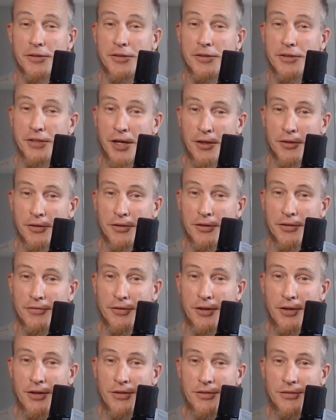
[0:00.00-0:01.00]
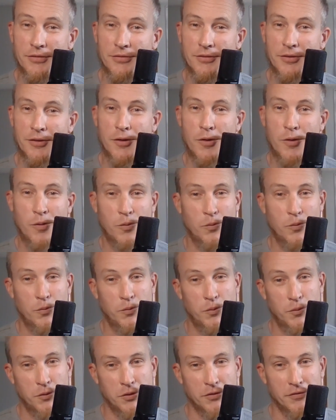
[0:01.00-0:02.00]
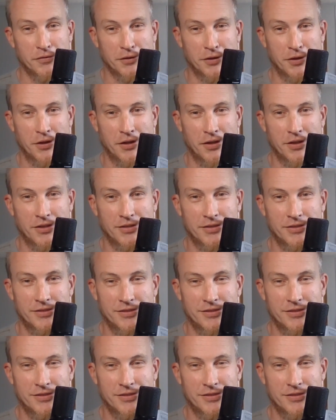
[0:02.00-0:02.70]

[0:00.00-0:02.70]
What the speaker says: Color of law? Rule of law.